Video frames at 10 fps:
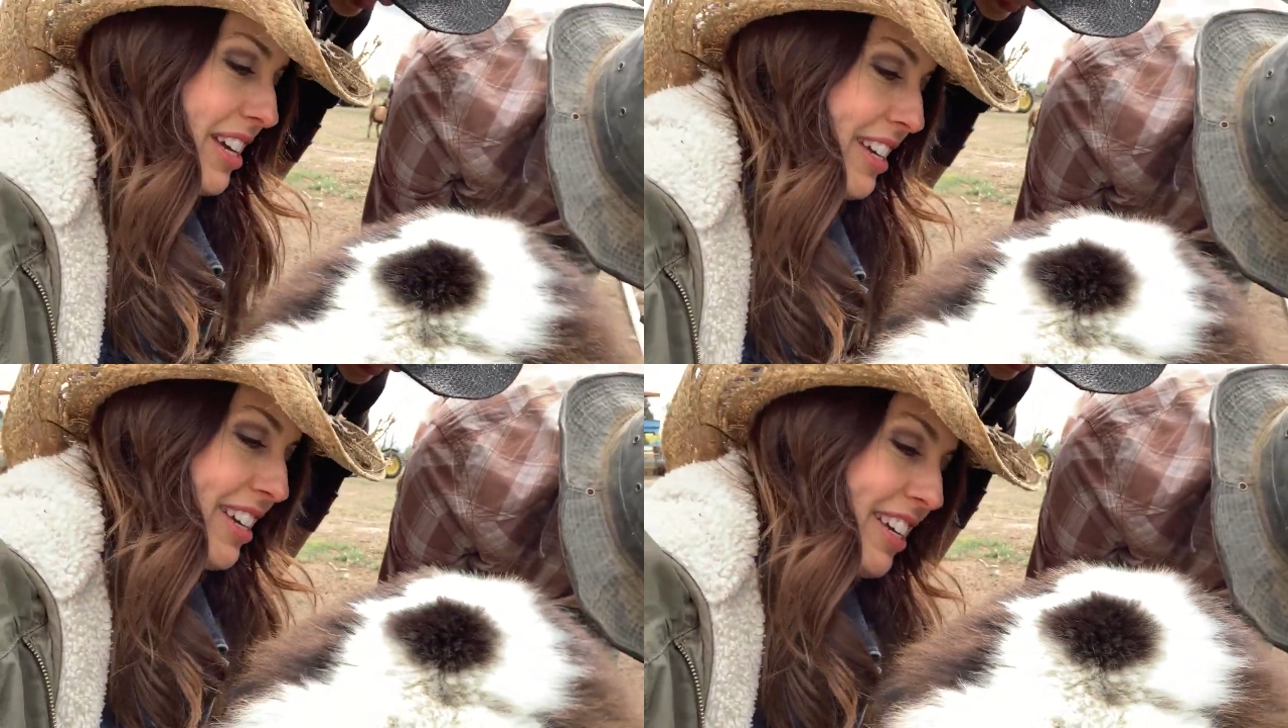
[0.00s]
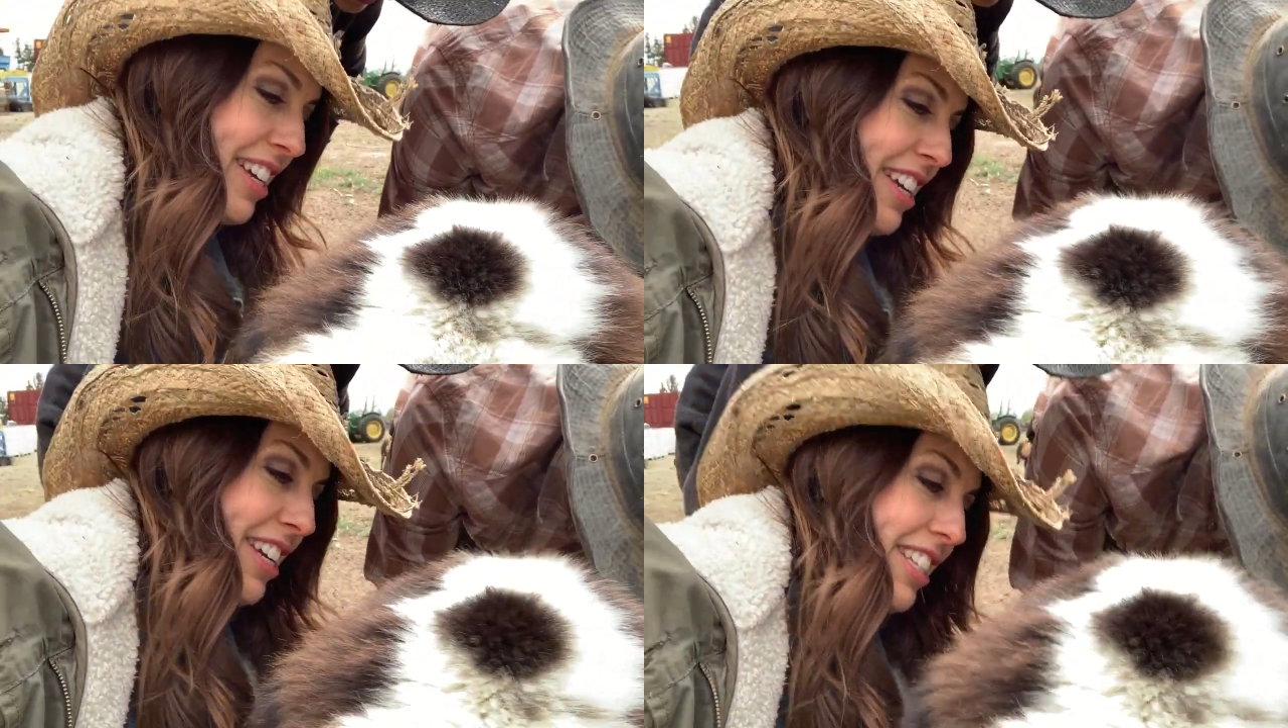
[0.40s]

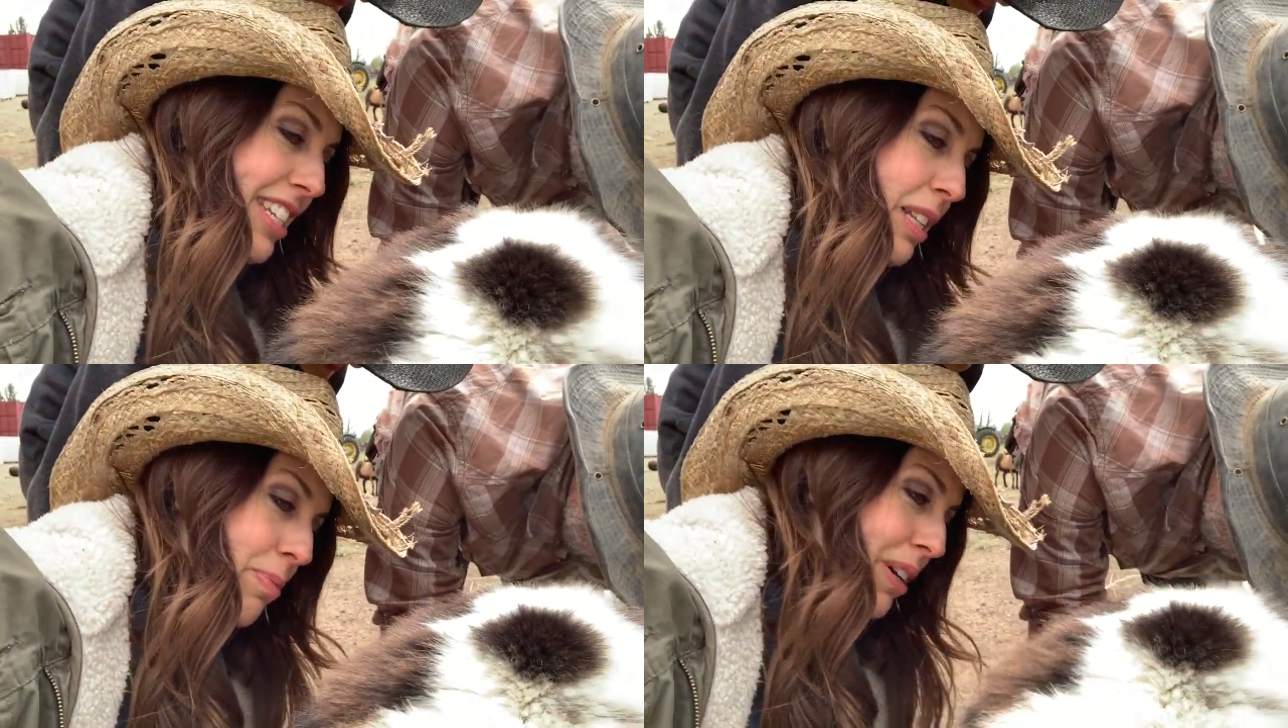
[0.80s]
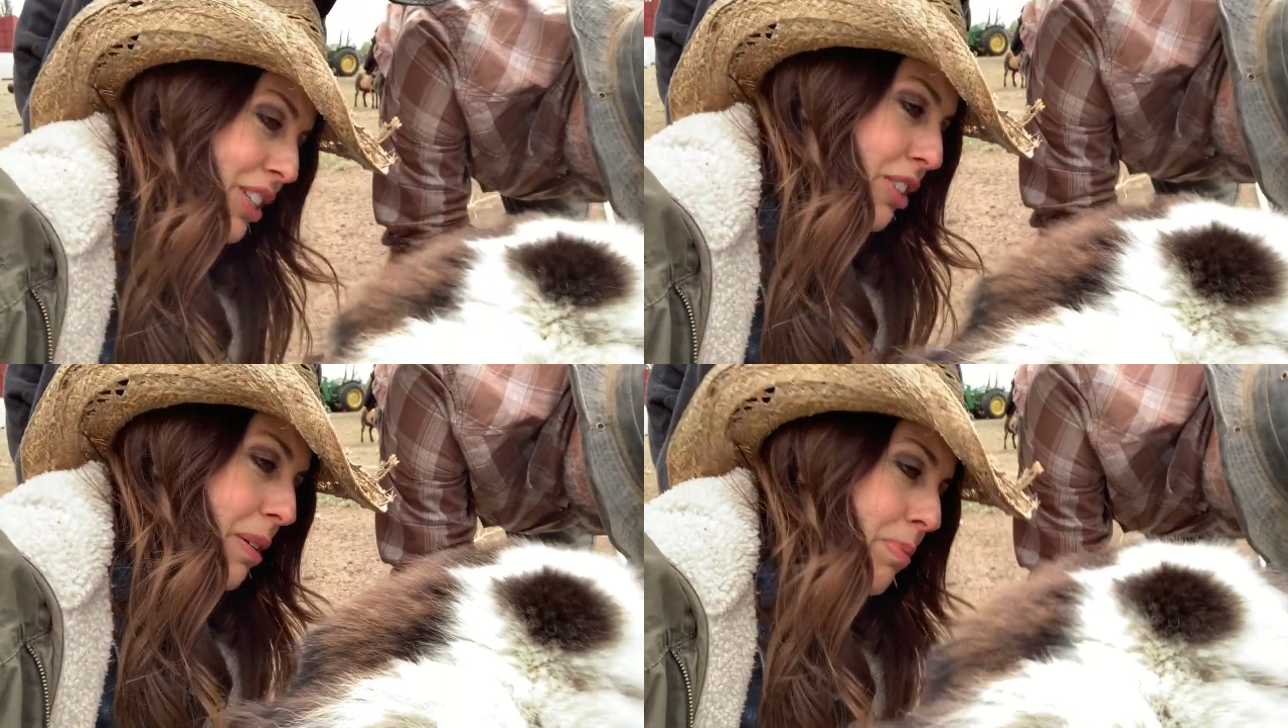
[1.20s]
Mm-hmm. See the
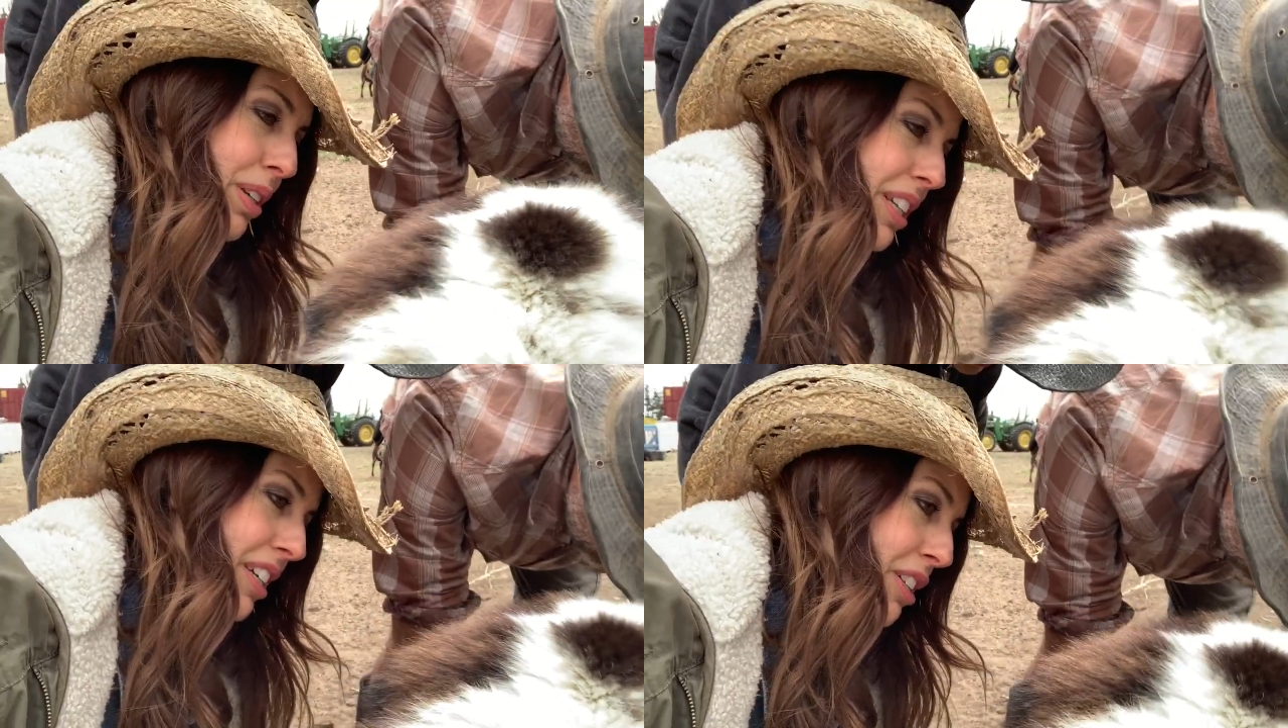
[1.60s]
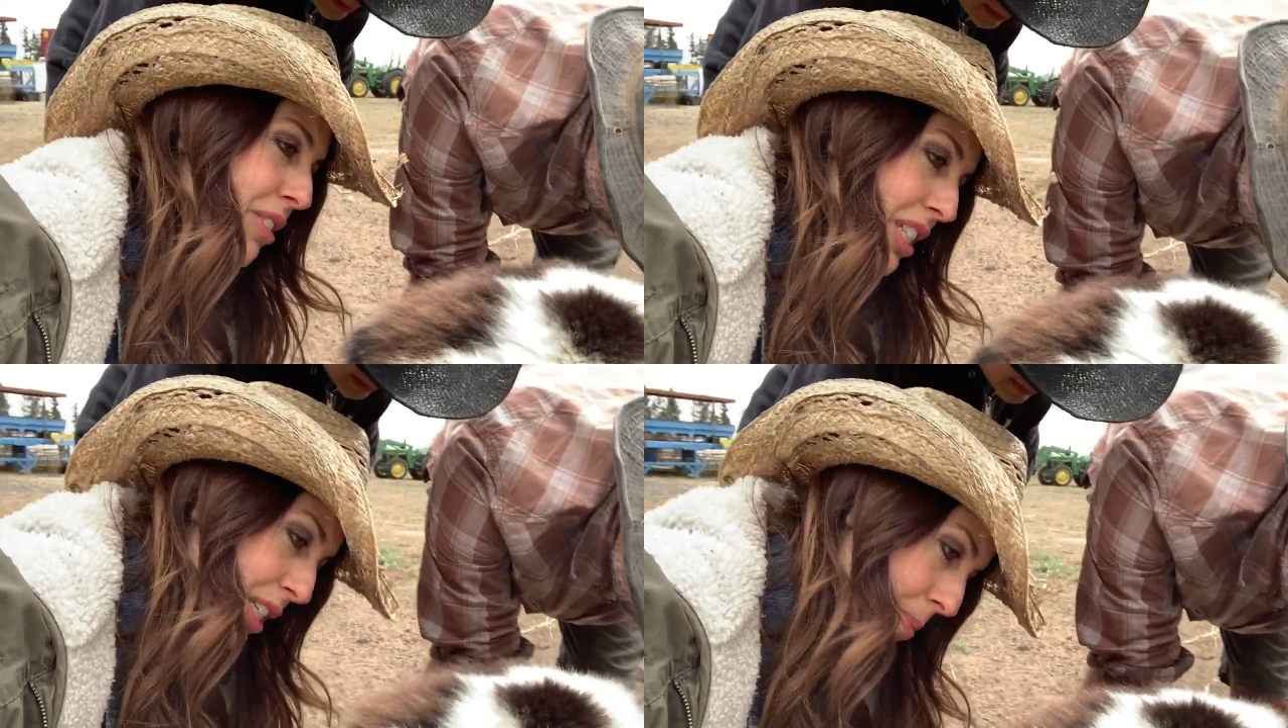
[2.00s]
pressure I'm putting on you?
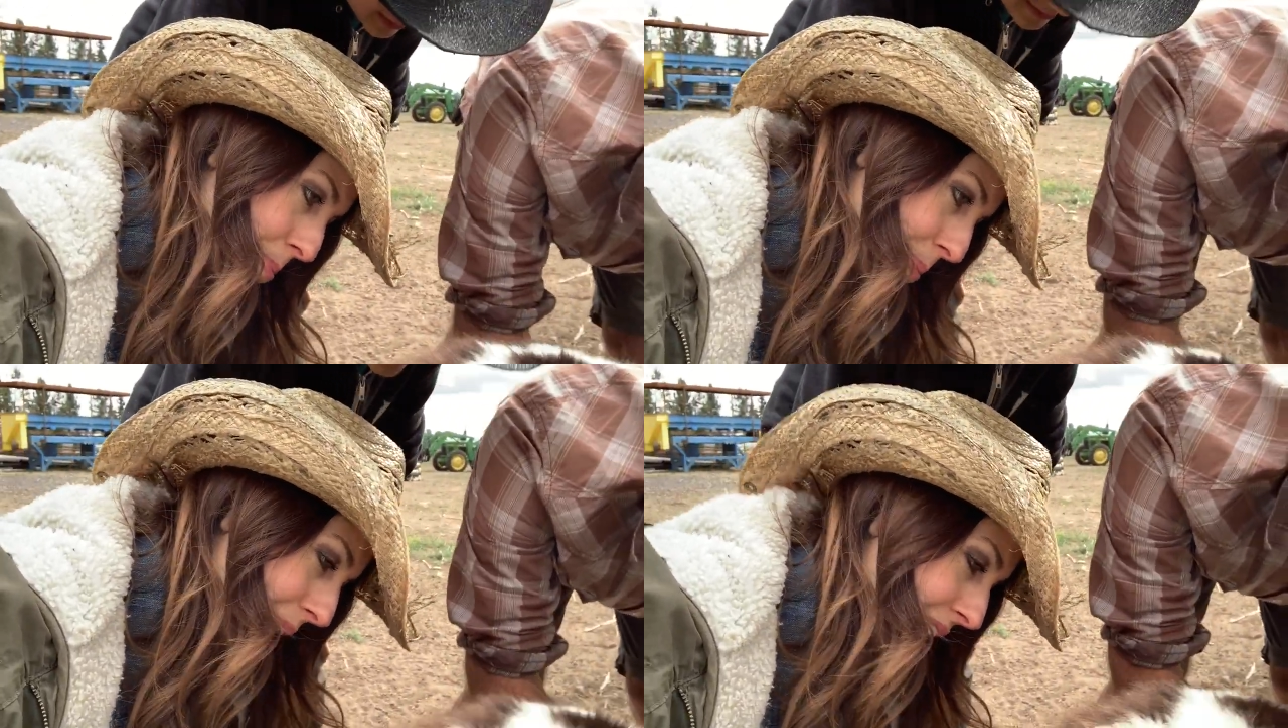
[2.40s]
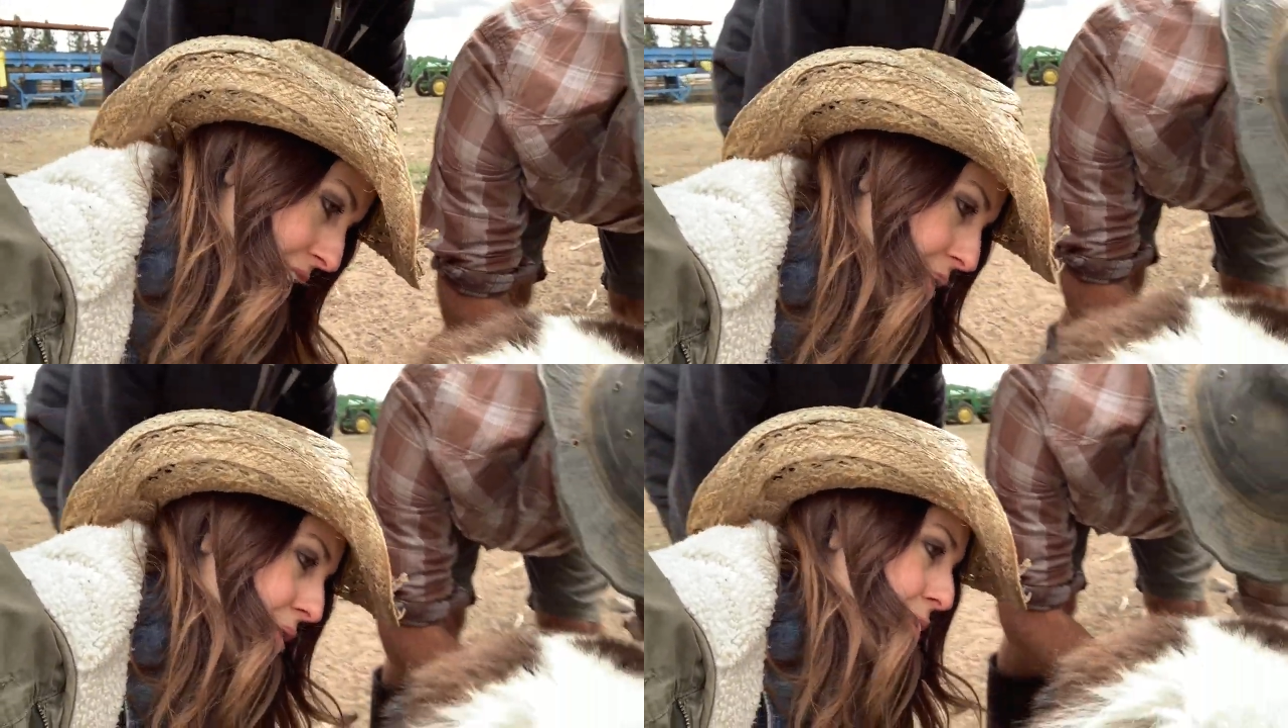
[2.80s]
It's to
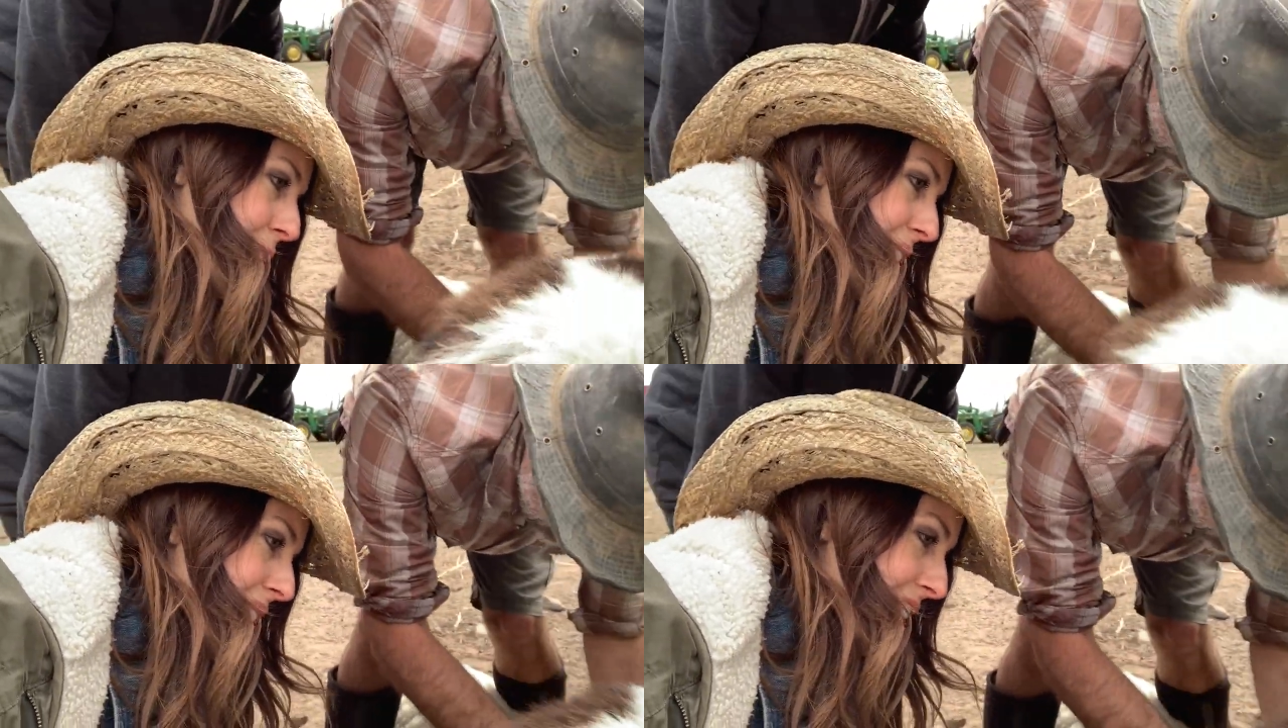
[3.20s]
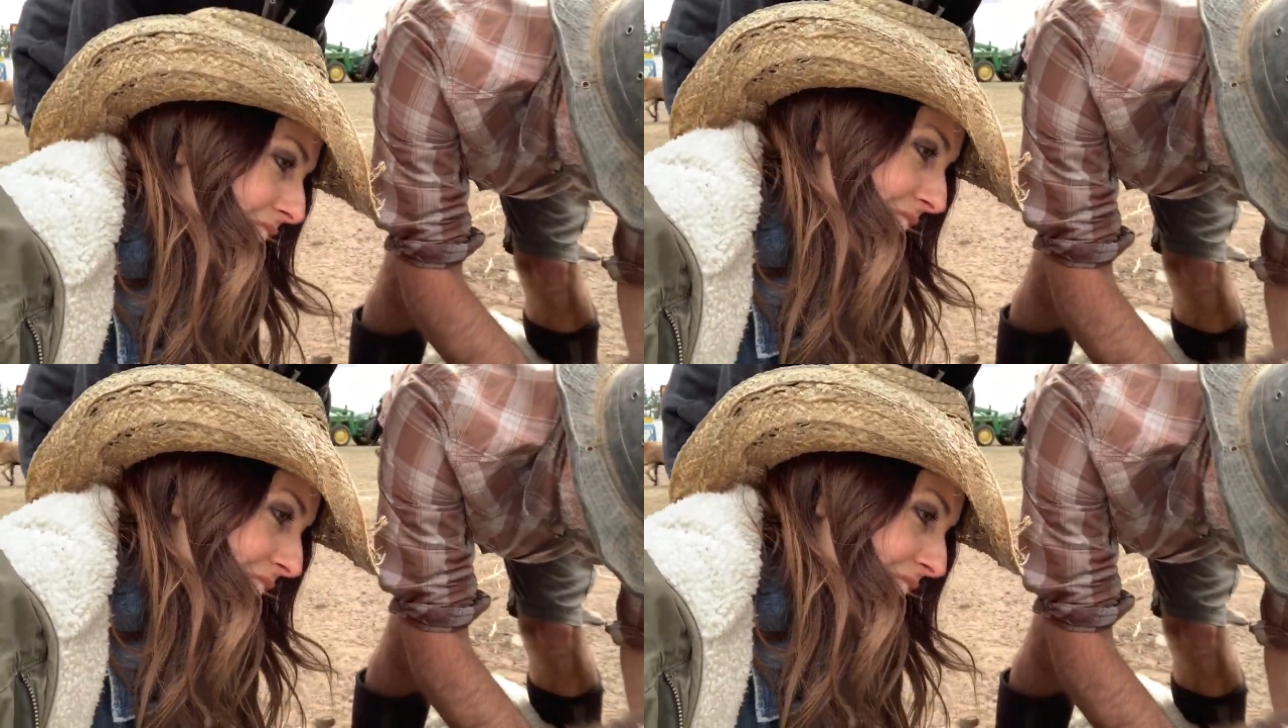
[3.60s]
back you away.